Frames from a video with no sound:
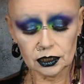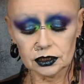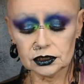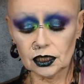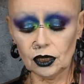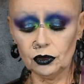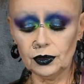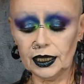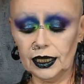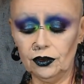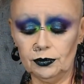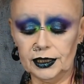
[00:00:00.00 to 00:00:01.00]
So
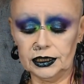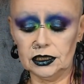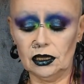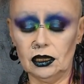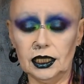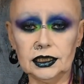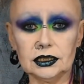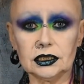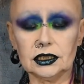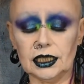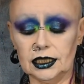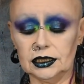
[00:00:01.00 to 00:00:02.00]
here are my
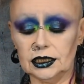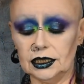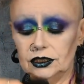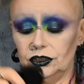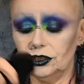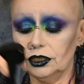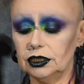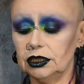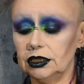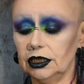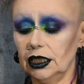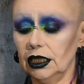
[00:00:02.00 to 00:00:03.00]
tights, and as you can
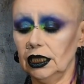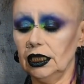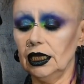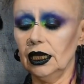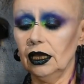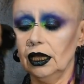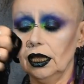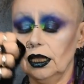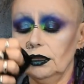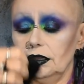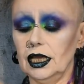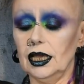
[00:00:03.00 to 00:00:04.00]
see,
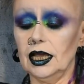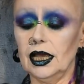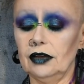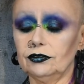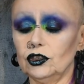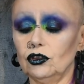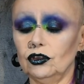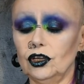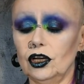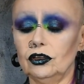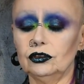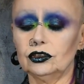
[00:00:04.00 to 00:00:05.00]
they have got
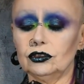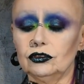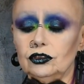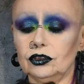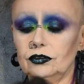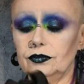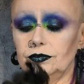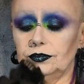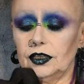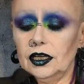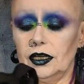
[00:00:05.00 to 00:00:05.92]
no sort of